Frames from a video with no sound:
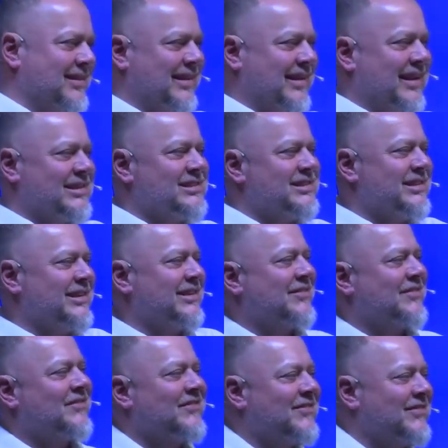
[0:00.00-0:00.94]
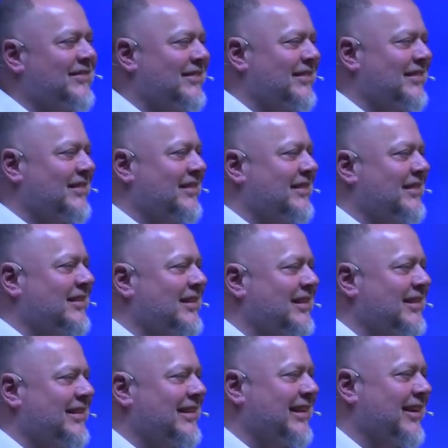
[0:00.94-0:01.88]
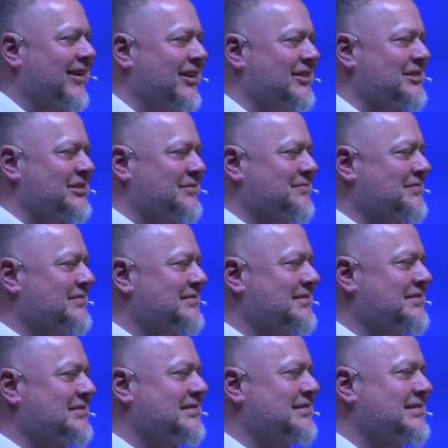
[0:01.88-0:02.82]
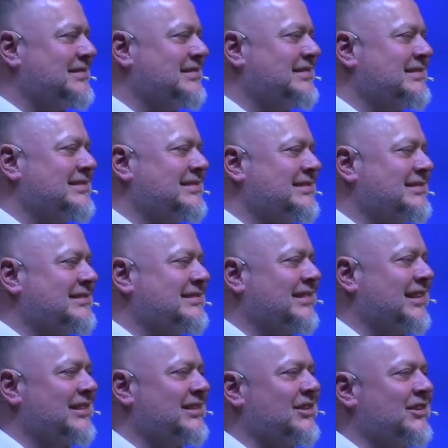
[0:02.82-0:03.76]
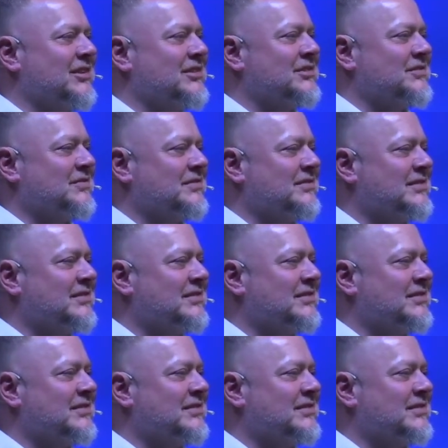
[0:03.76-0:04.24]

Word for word: I see you. Awesome. That's awesome.